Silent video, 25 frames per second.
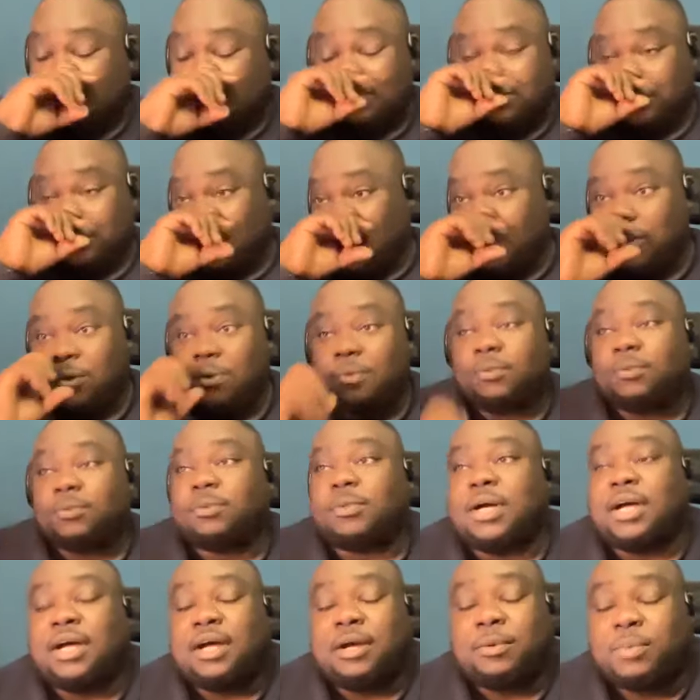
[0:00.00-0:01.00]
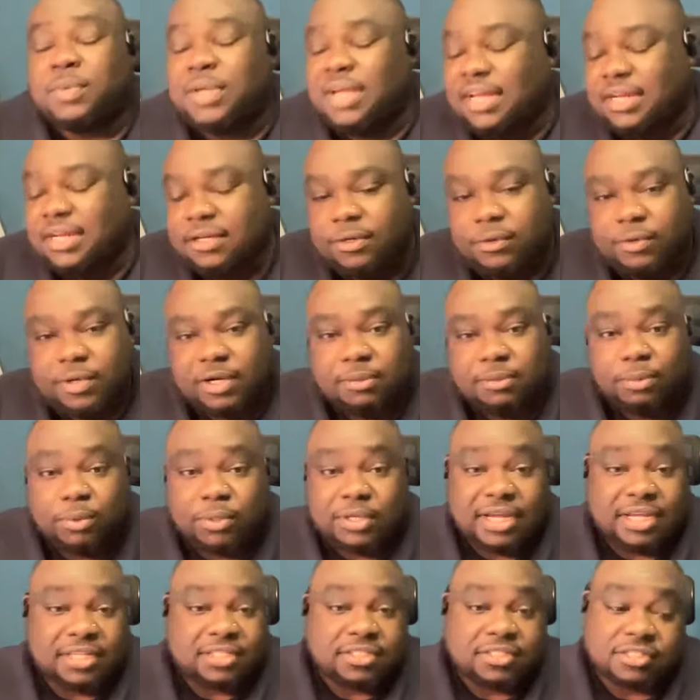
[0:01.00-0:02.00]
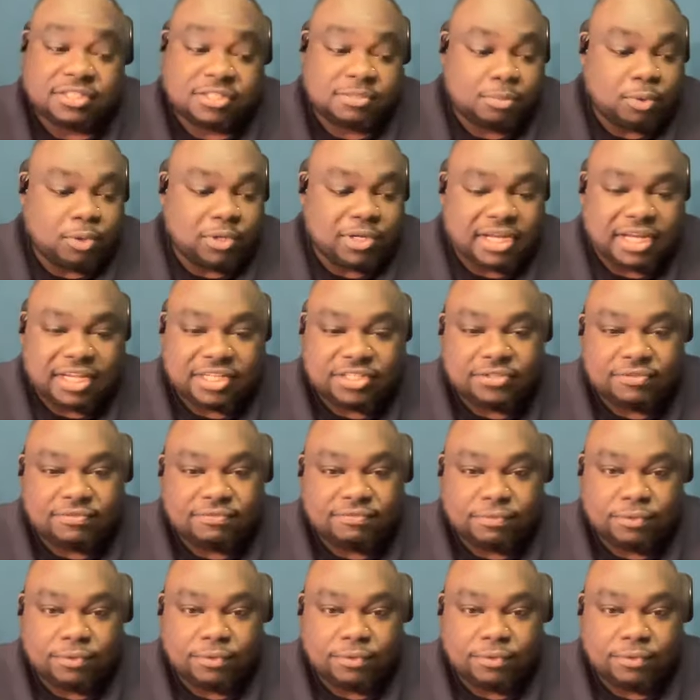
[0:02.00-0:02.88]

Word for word: So uh, we had an incredible cast, a small cast of